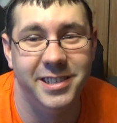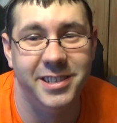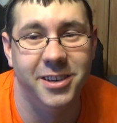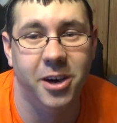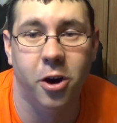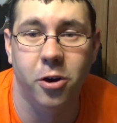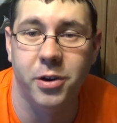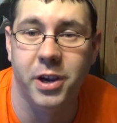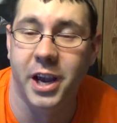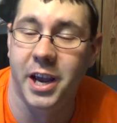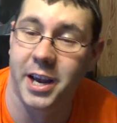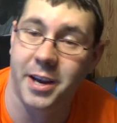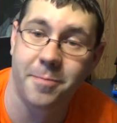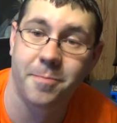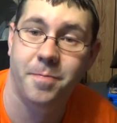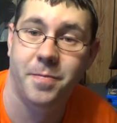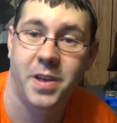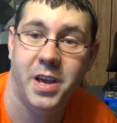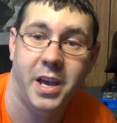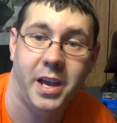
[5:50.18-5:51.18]
Okay,
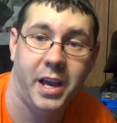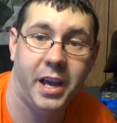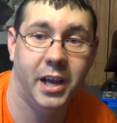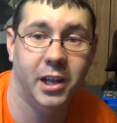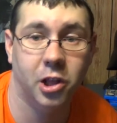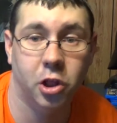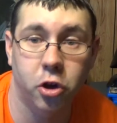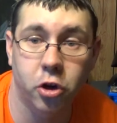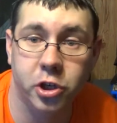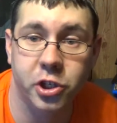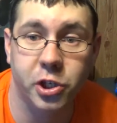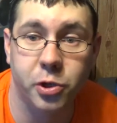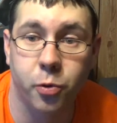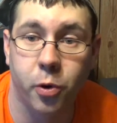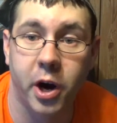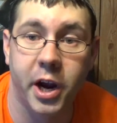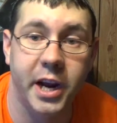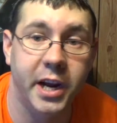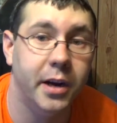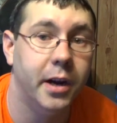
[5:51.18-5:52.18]
it looks
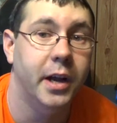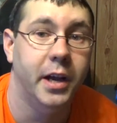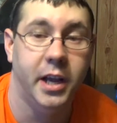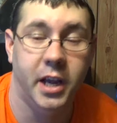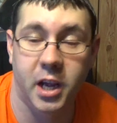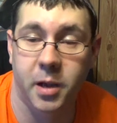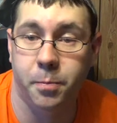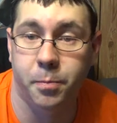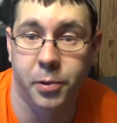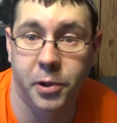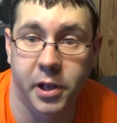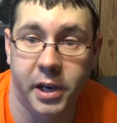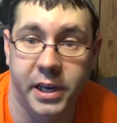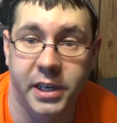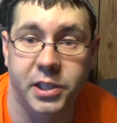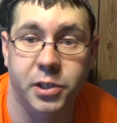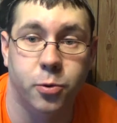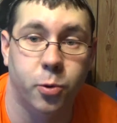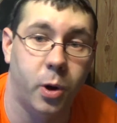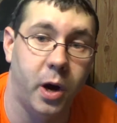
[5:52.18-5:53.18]
great, it
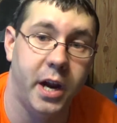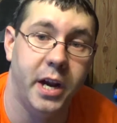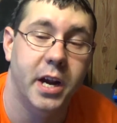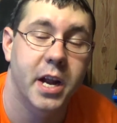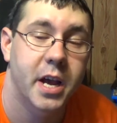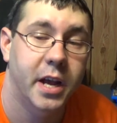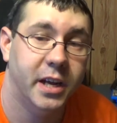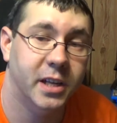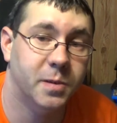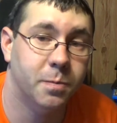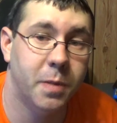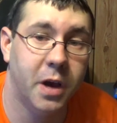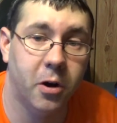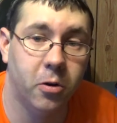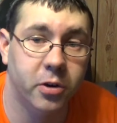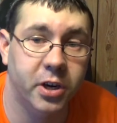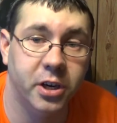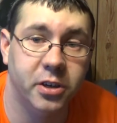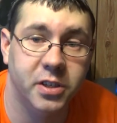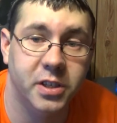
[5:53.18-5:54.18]
plays great. It's Metal
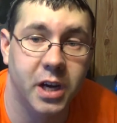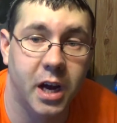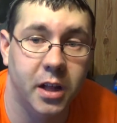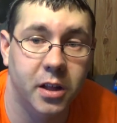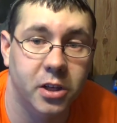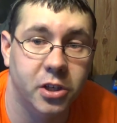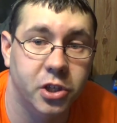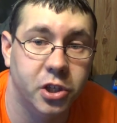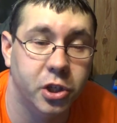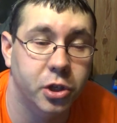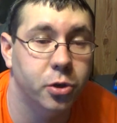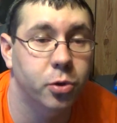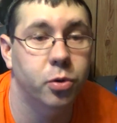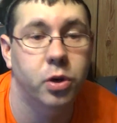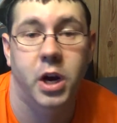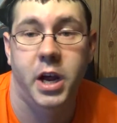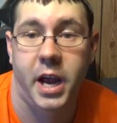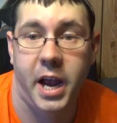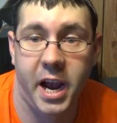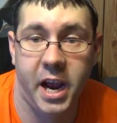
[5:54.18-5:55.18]
Gear Solid 2
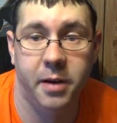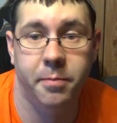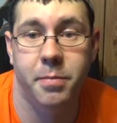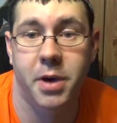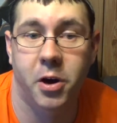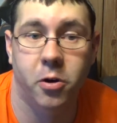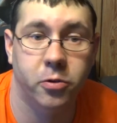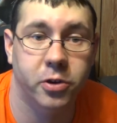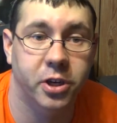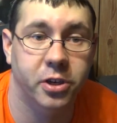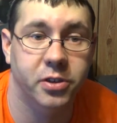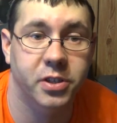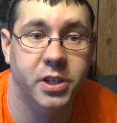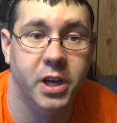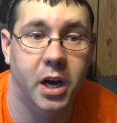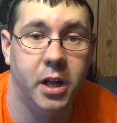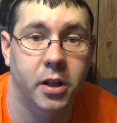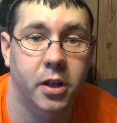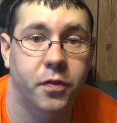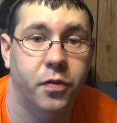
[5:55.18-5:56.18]
and Metal Gear
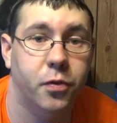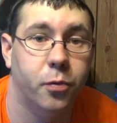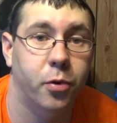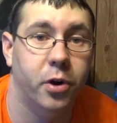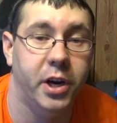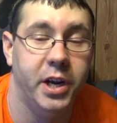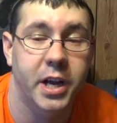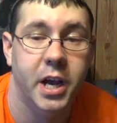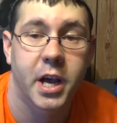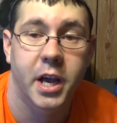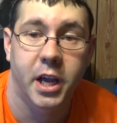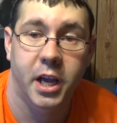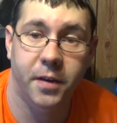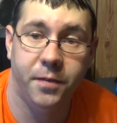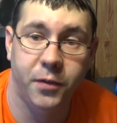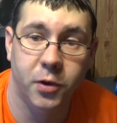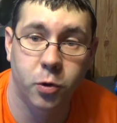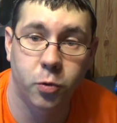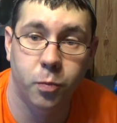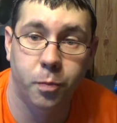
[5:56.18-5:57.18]
Solid 3.
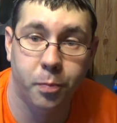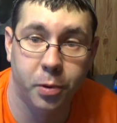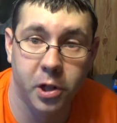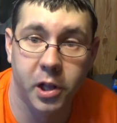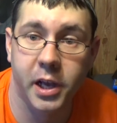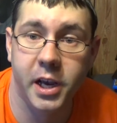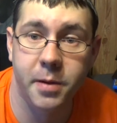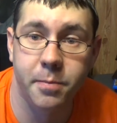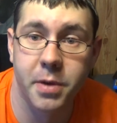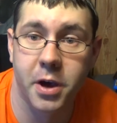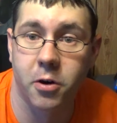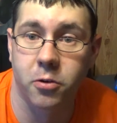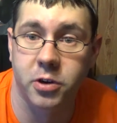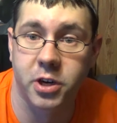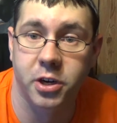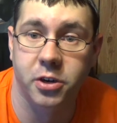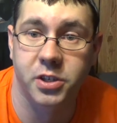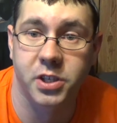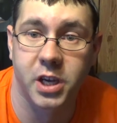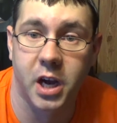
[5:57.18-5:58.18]
If you play Metal
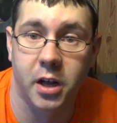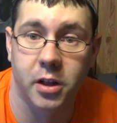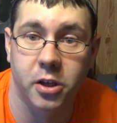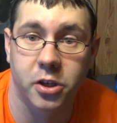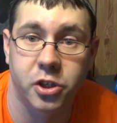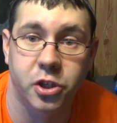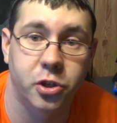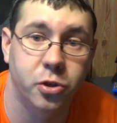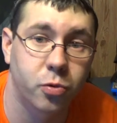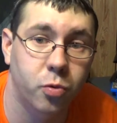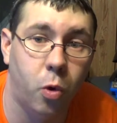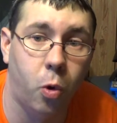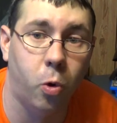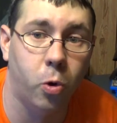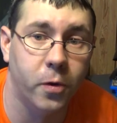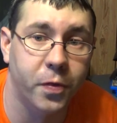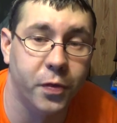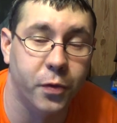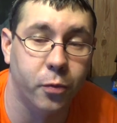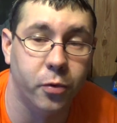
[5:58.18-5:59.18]
Gear Solid 2
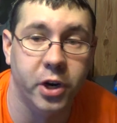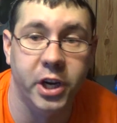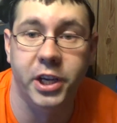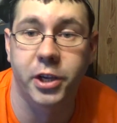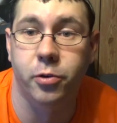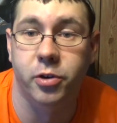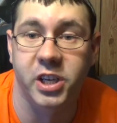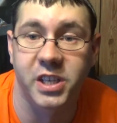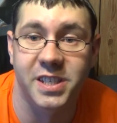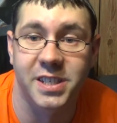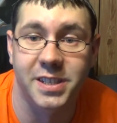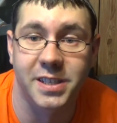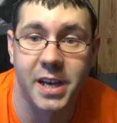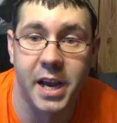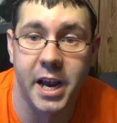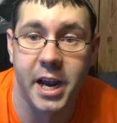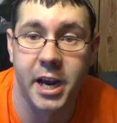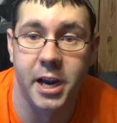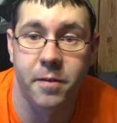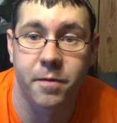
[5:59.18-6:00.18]
or 3, you can
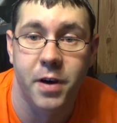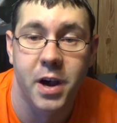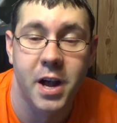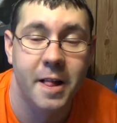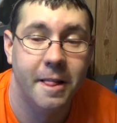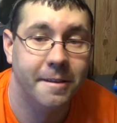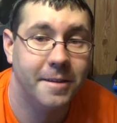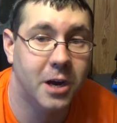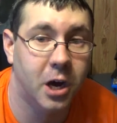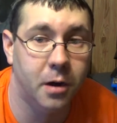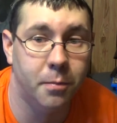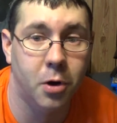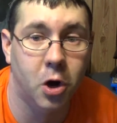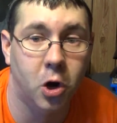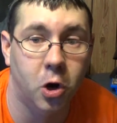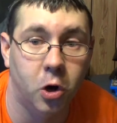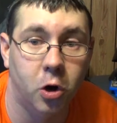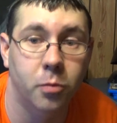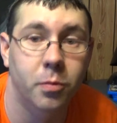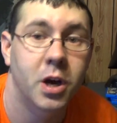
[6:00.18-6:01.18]
save, come
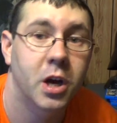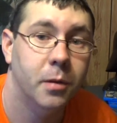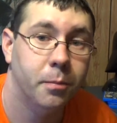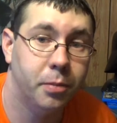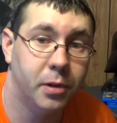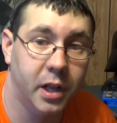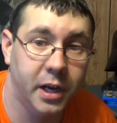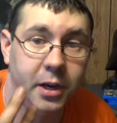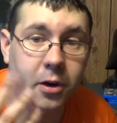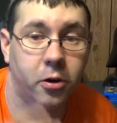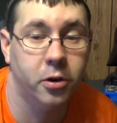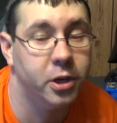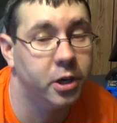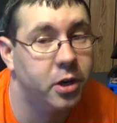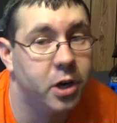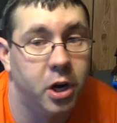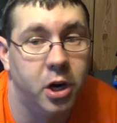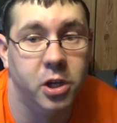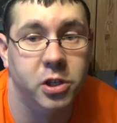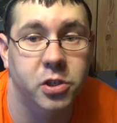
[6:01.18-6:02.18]
home, play it on your
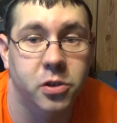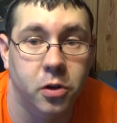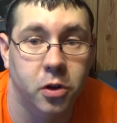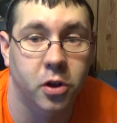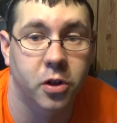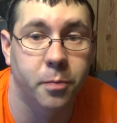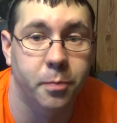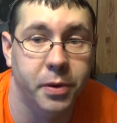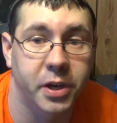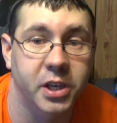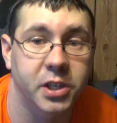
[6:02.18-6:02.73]
console on the big